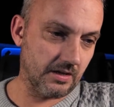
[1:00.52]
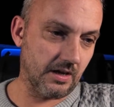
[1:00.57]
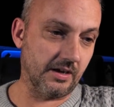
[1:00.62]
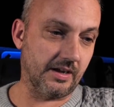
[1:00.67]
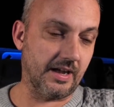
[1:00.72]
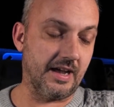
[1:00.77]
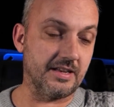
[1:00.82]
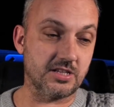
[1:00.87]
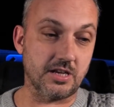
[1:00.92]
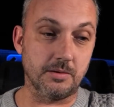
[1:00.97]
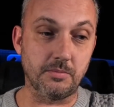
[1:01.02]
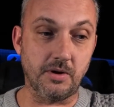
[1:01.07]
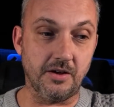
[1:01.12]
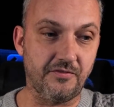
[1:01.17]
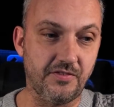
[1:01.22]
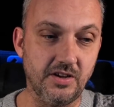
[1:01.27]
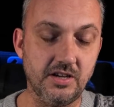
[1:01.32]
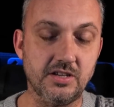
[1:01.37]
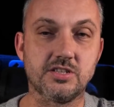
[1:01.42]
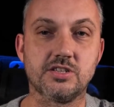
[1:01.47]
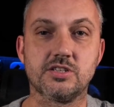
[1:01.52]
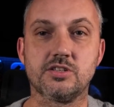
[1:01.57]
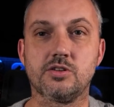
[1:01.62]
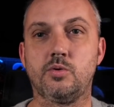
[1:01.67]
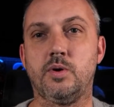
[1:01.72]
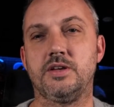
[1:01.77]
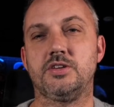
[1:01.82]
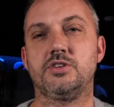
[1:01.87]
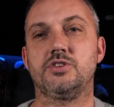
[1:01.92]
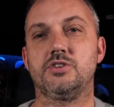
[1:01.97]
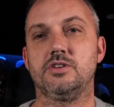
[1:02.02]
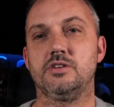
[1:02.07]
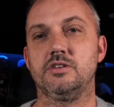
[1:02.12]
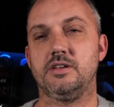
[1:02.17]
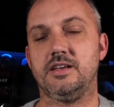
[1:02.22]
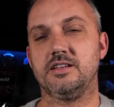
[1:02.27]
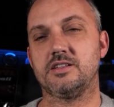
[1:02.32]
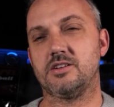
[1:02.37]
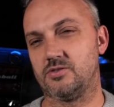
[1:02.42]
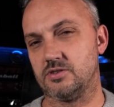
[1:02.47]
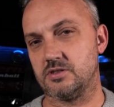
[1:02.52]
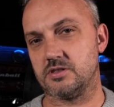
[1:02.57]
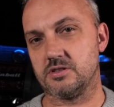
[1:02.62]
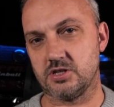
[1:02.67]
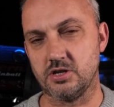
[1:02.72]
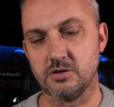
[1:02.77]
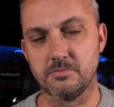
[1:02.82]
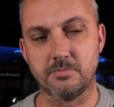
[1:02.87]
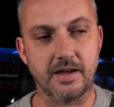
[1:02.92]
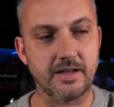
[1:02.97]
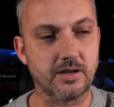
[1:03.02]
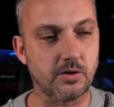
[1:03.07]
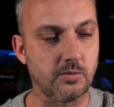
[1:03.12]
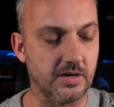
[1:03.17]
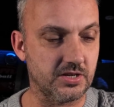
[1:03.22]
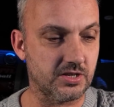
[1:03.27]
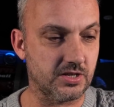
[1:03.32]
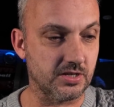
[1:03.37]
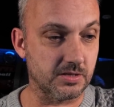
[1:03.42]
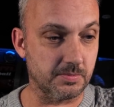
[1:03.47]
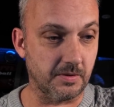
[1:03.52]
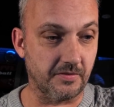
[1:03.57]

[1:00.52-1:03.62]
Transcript: Okay, so my first question is, I've got two main questions.